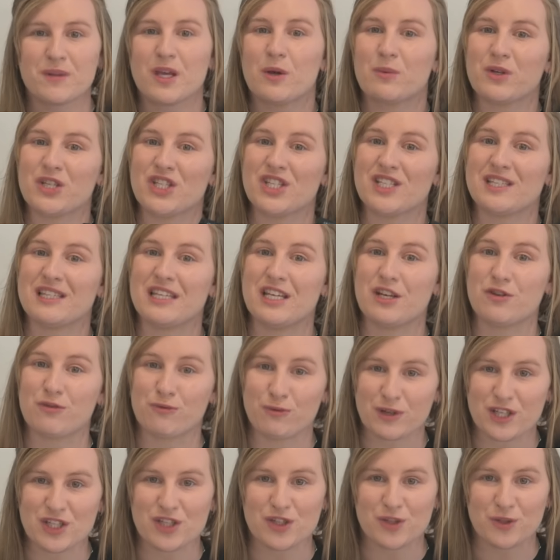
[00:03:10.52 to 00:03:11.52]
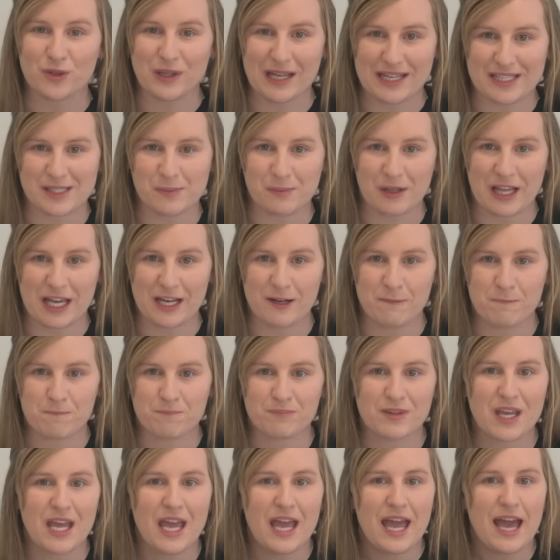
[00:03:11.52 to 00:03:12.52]
which is the original S Play,
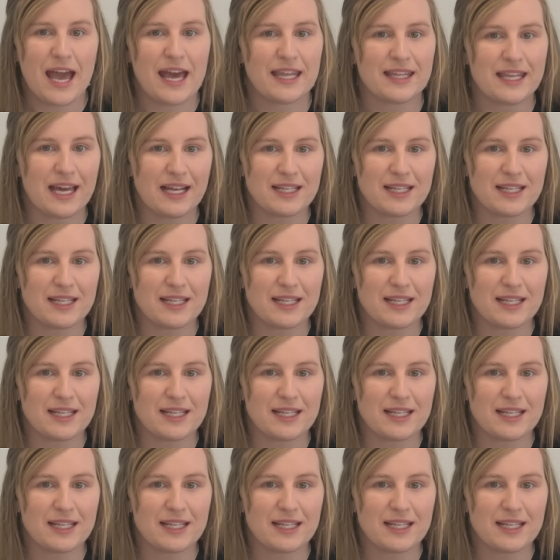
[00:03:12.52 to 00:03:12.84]
and